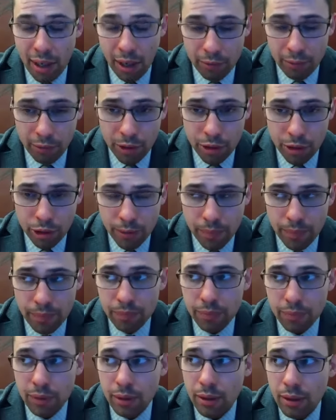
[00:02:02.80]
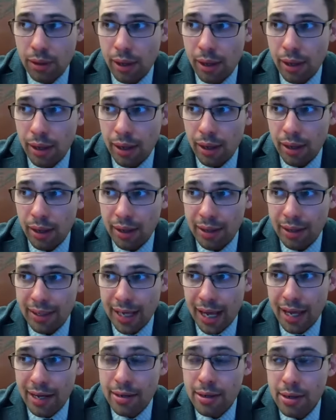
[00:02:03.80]
coverage.
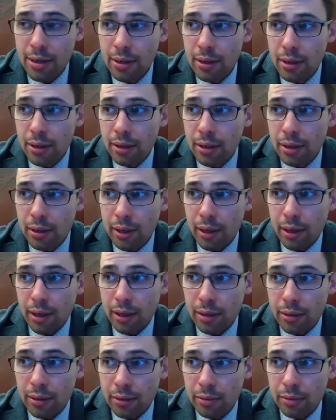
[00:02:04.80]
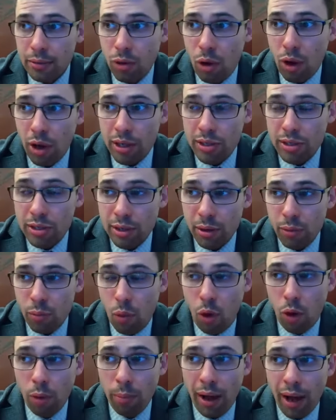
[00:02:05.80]
Again, lost a
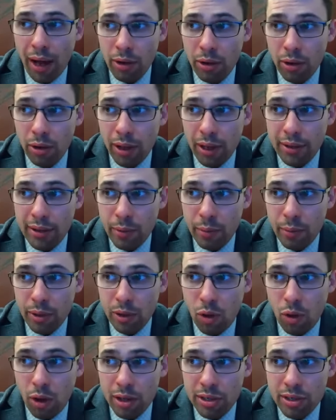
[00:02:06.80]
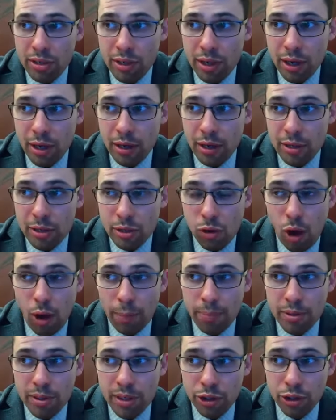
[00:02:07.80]
wall battle, and then we lost
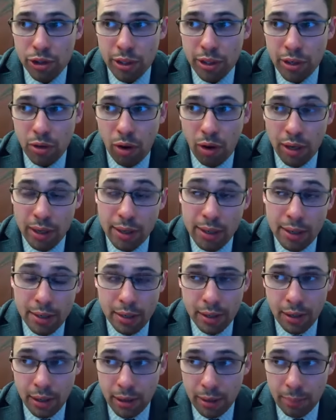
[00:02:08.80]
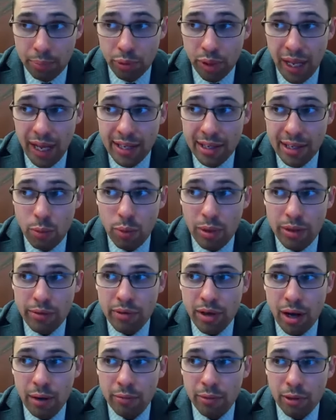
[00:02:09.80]
slot positioning on a play that
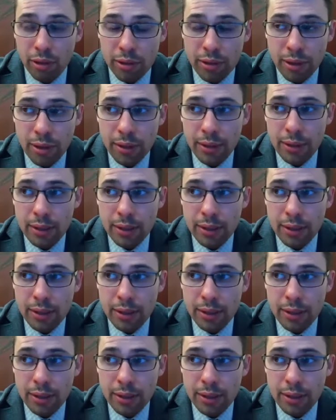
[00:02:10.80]
we've covered